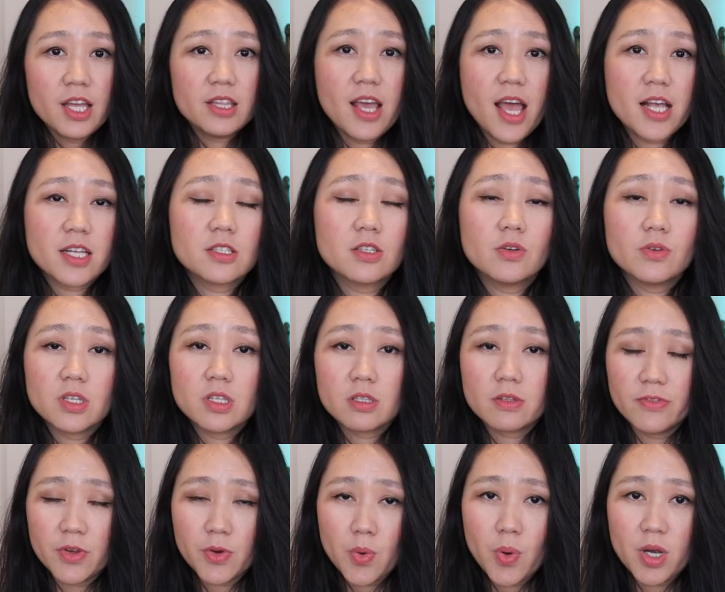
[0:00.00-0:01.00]
Technical
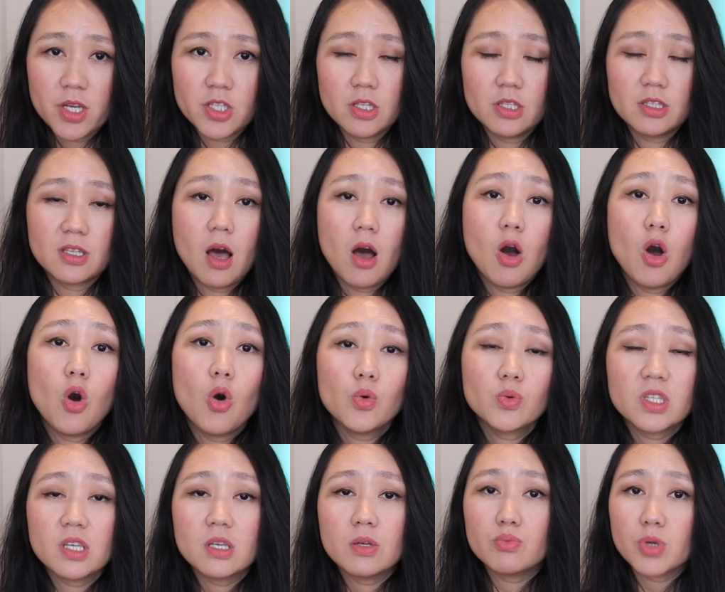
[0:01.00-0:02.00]
interview questions are
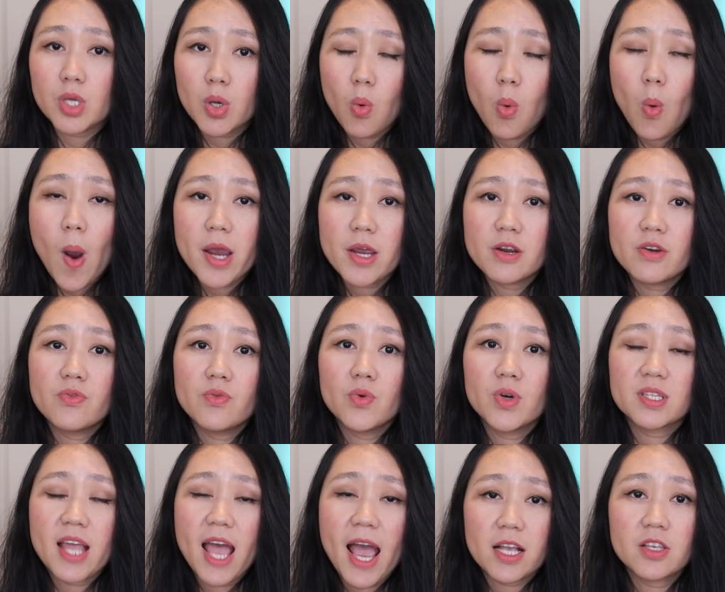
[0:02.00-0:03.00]
only required for
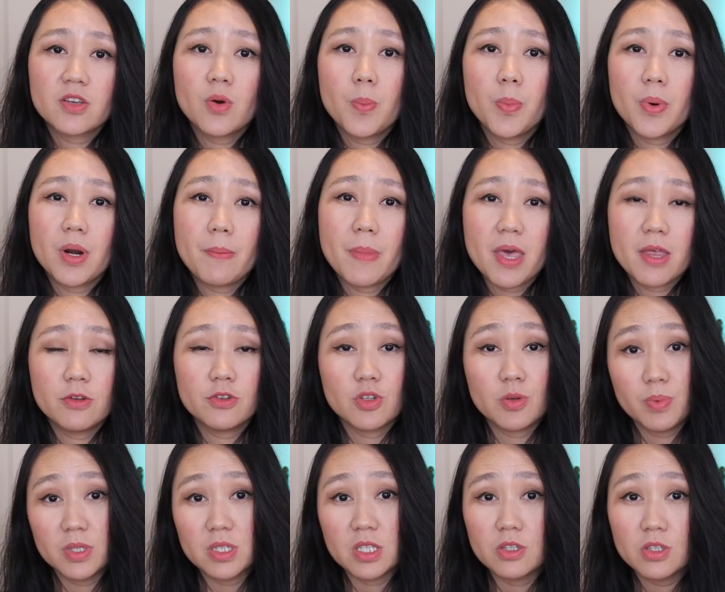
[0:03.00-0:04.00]
technical product manager
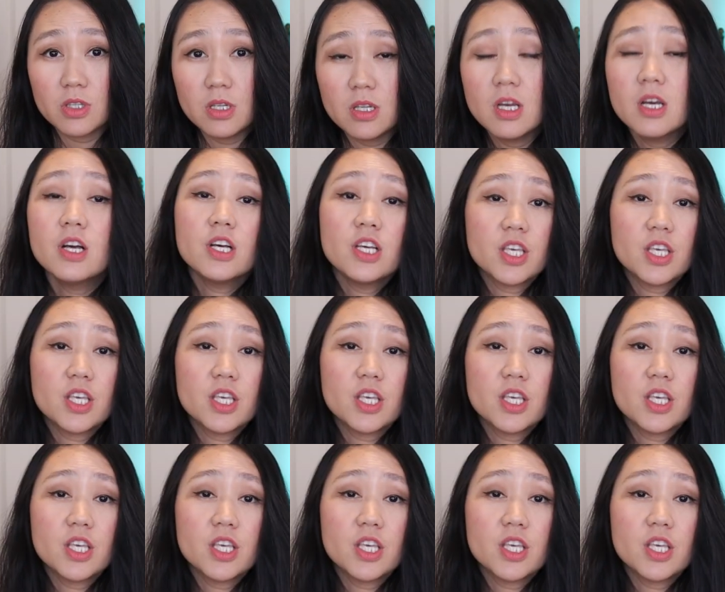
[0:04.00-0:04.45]
position.